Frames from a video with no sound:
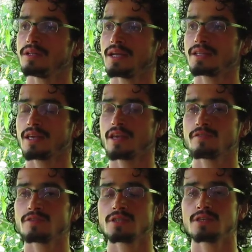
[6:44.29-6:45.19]
that
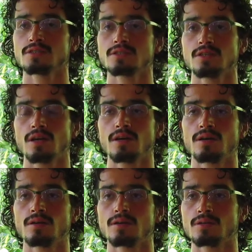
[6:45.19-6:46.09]
gives us
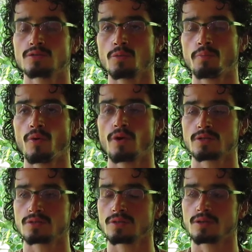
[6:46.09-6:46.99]

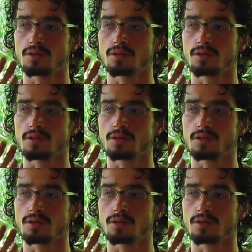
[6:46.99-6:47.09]
support.